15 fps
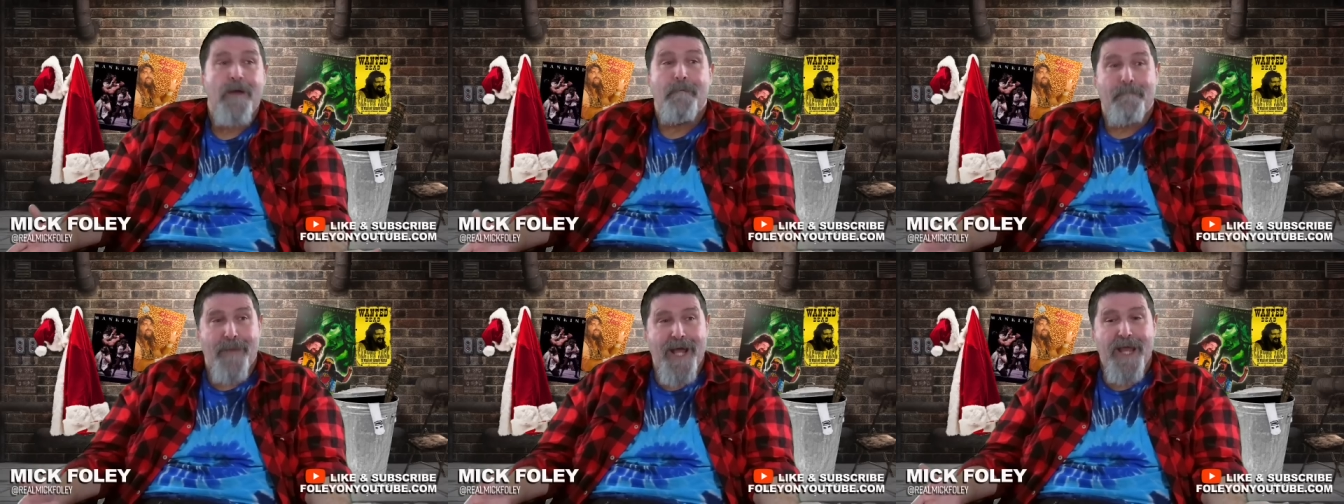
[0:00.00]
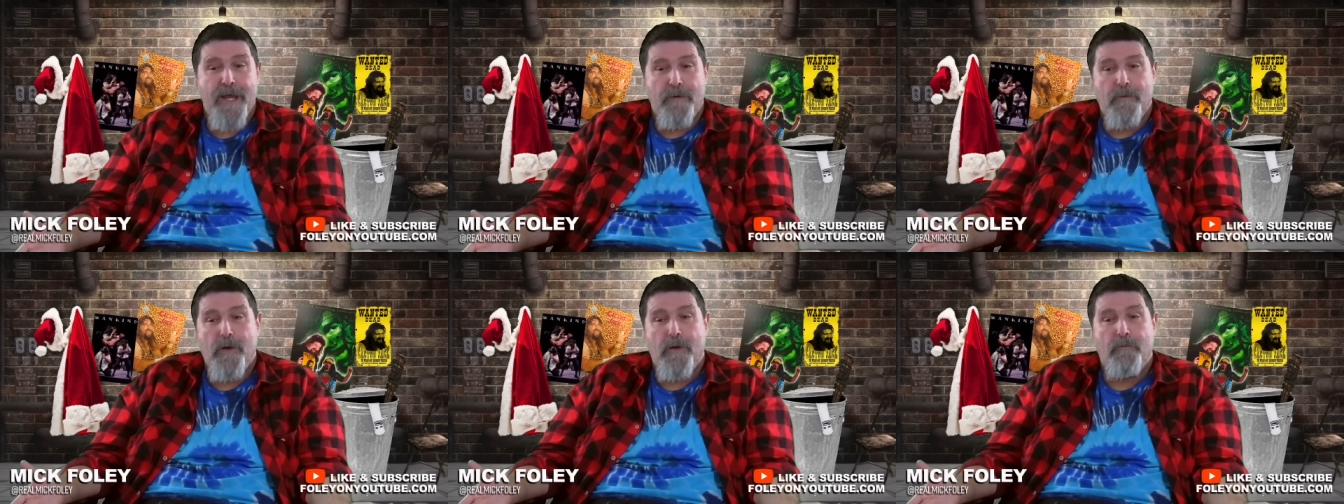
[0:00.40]
My
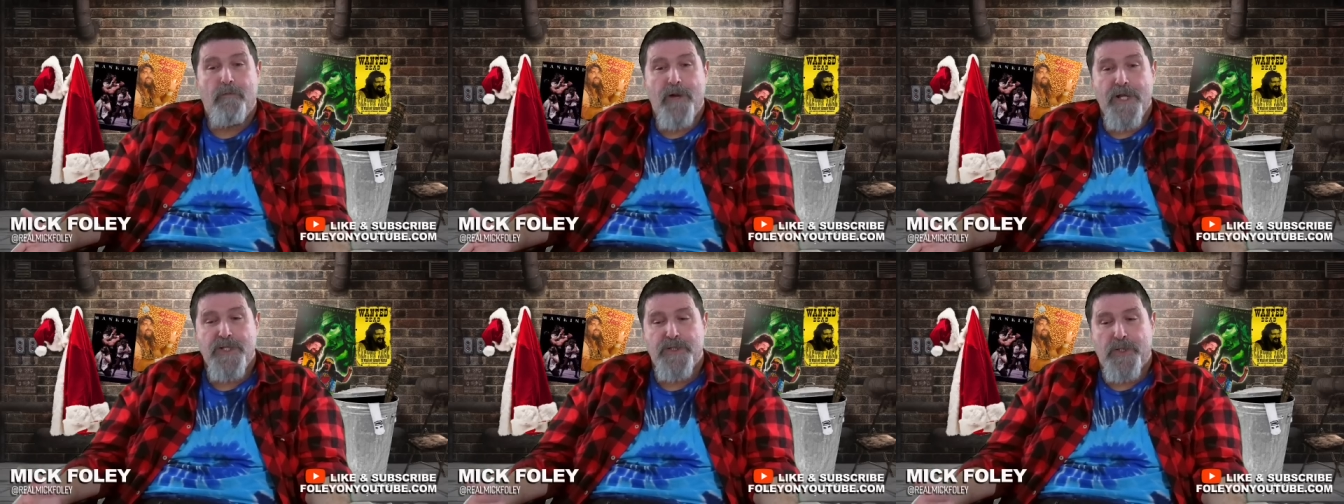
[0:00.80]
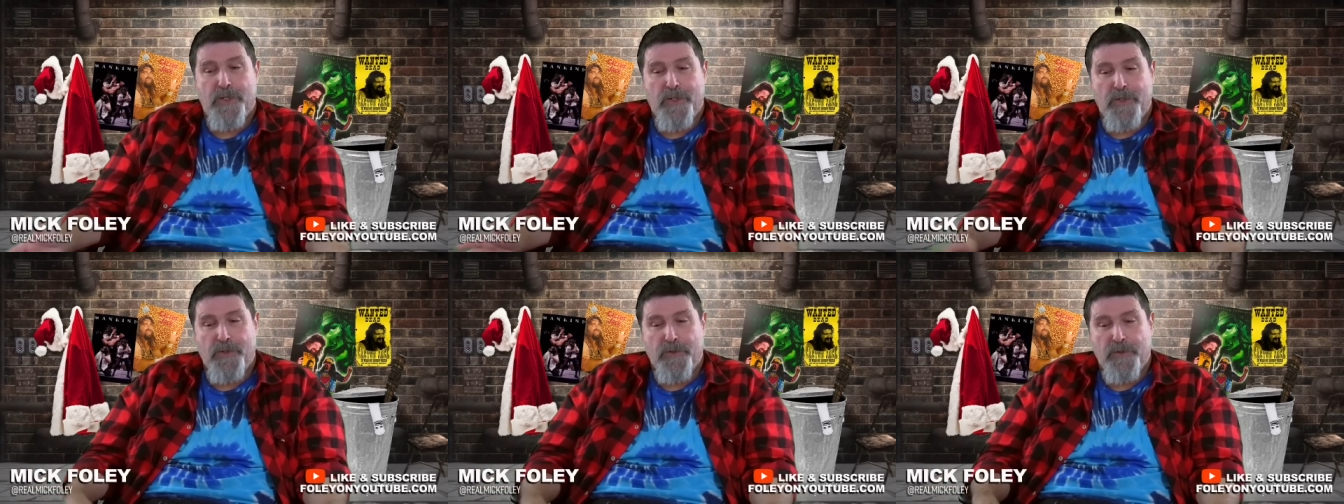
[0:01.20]
uh,
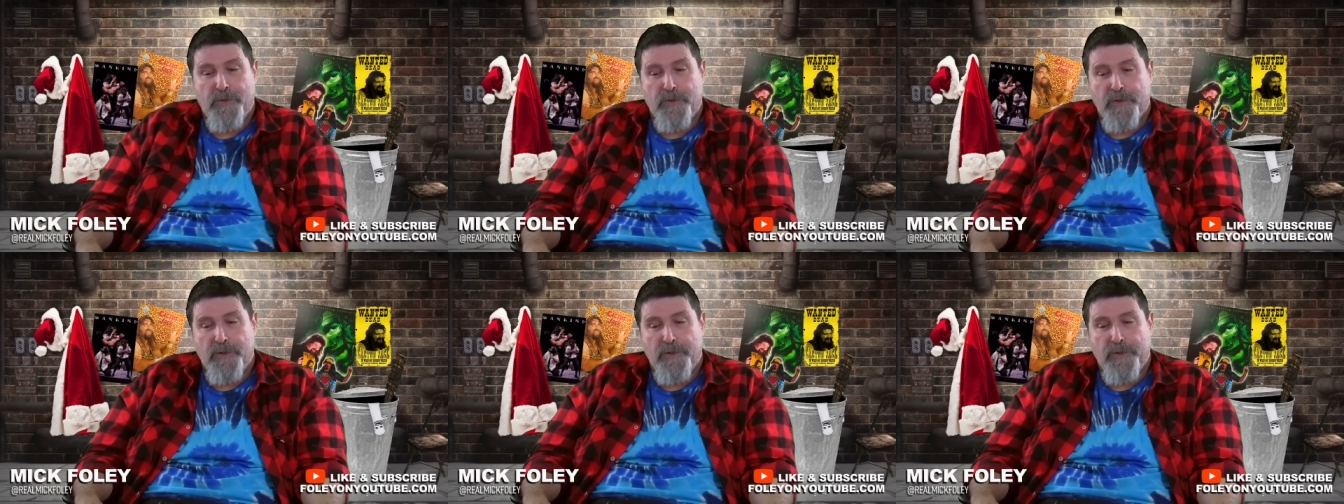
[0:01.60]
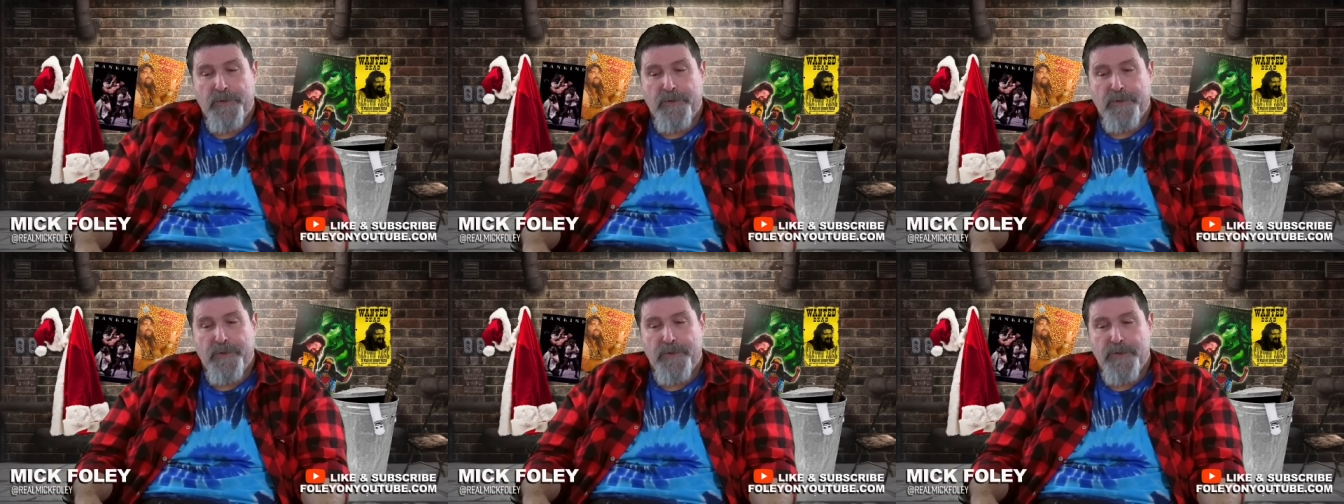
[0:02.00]
original
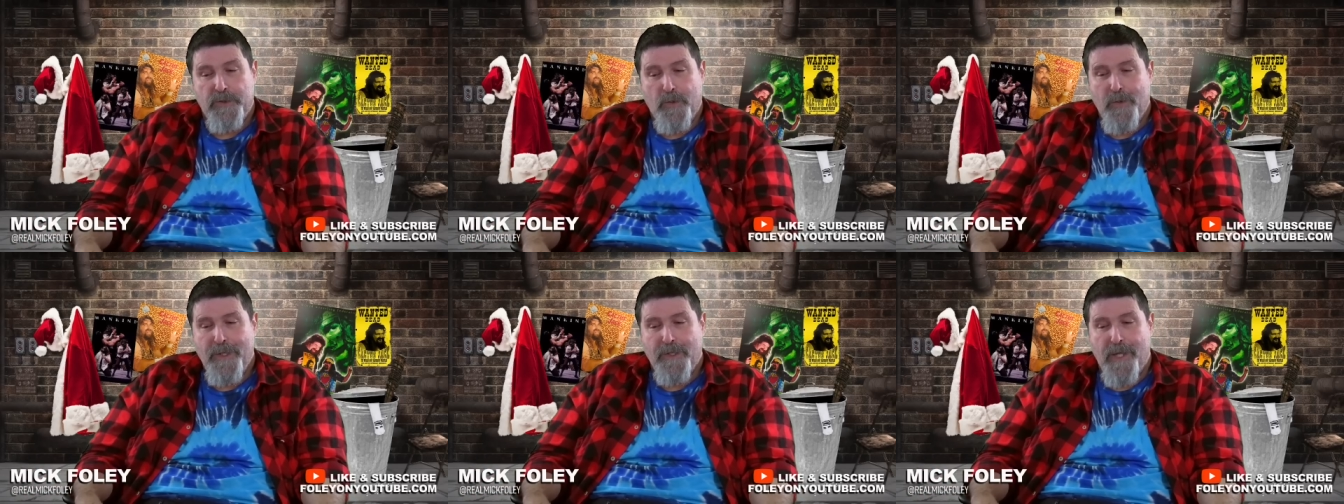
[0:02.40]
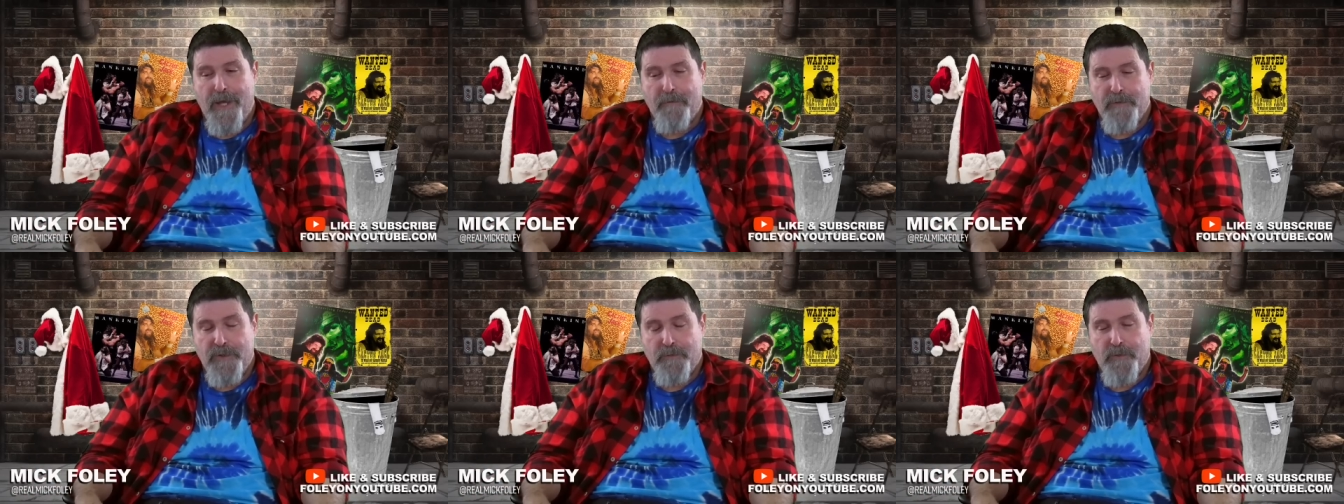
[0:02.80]

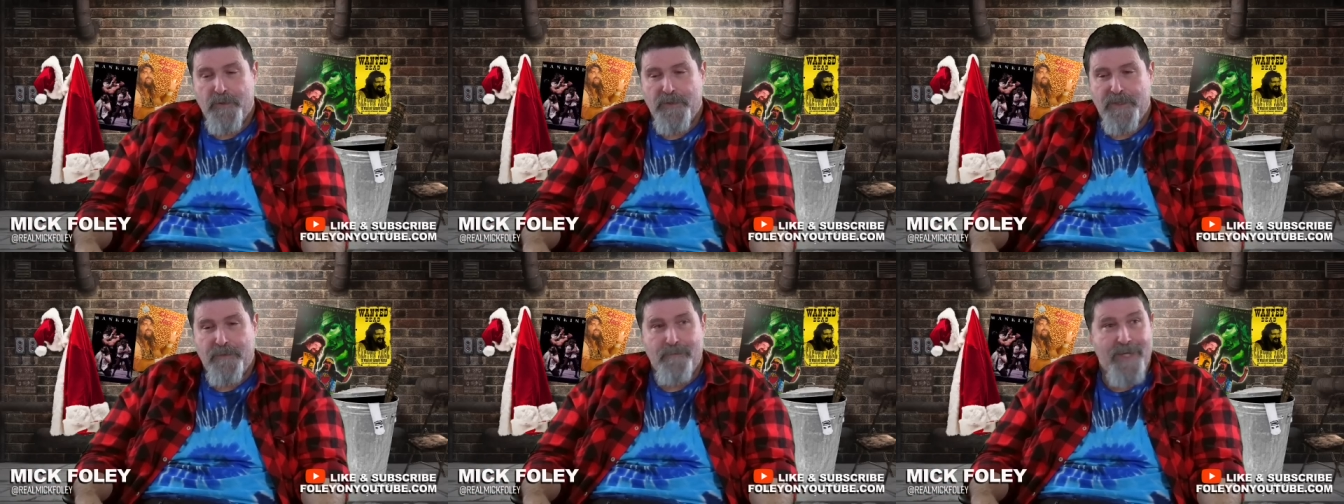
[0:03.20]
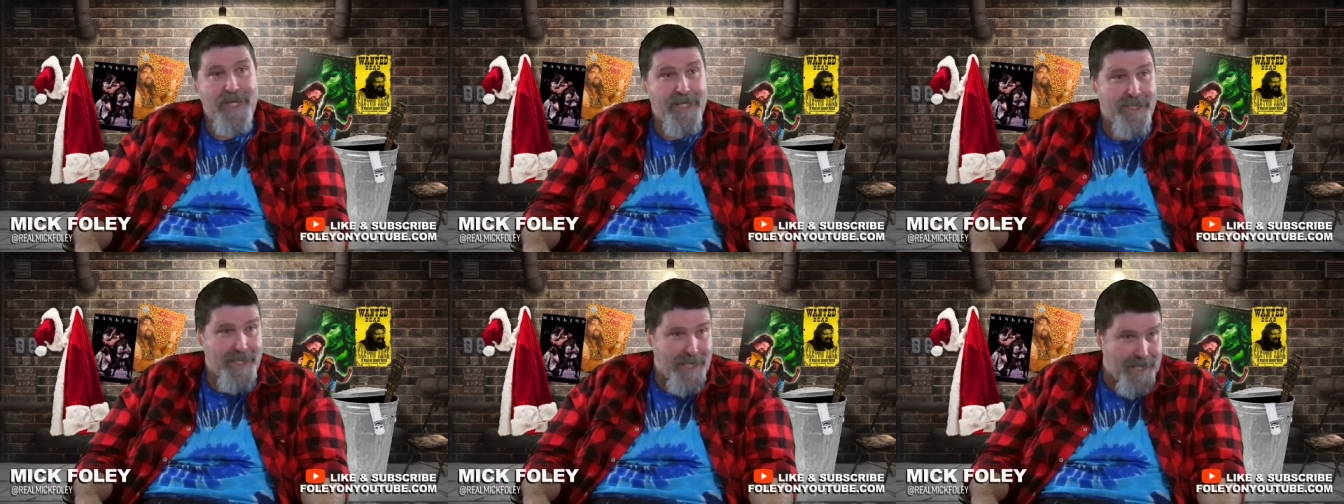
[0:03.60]
storyline was supposed to
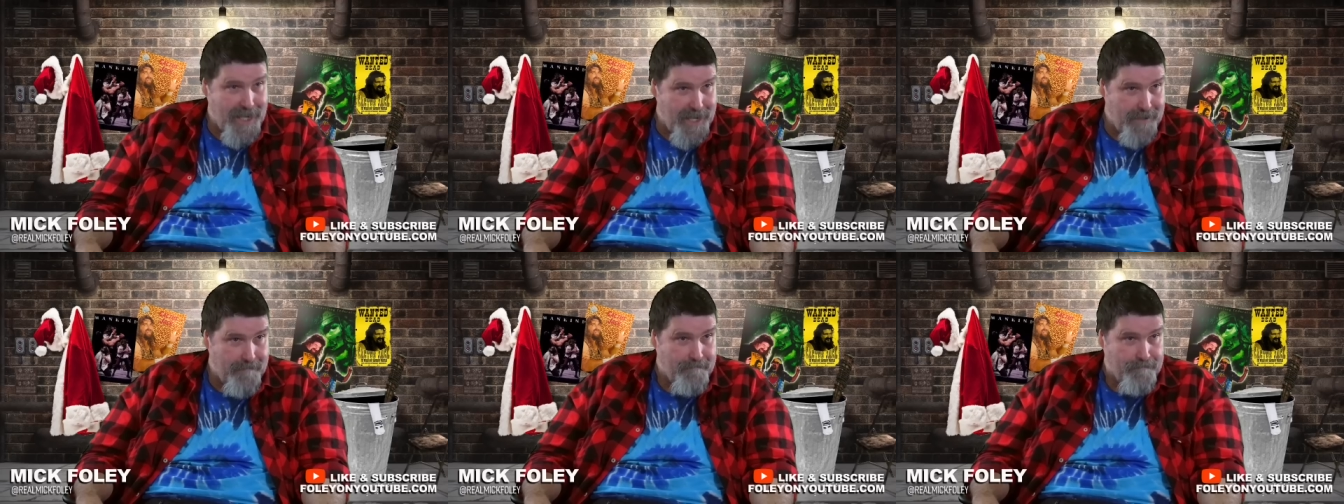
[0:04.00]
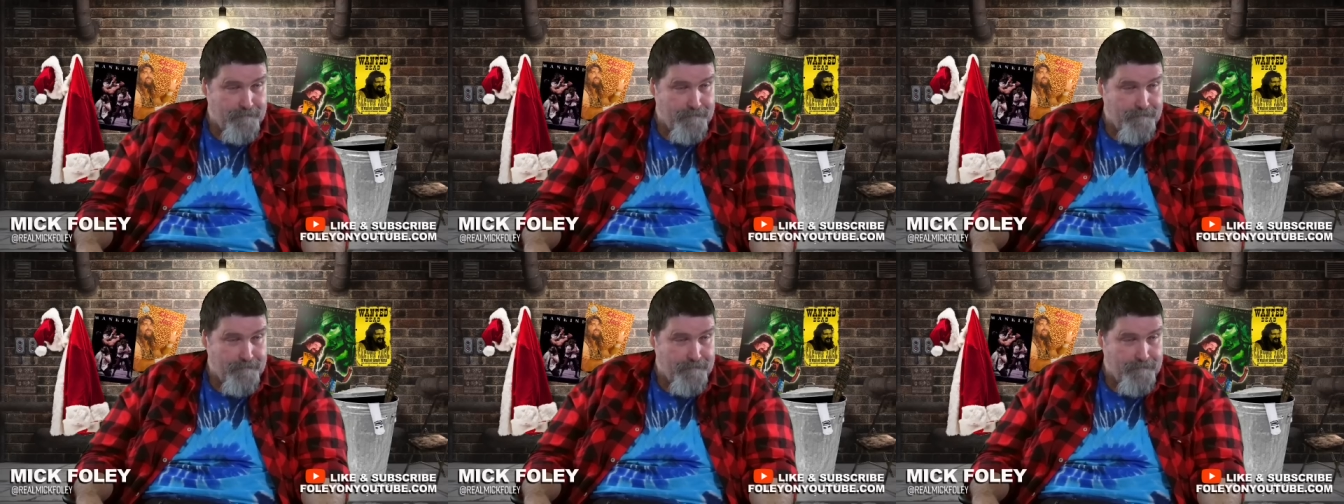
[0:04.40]
be that I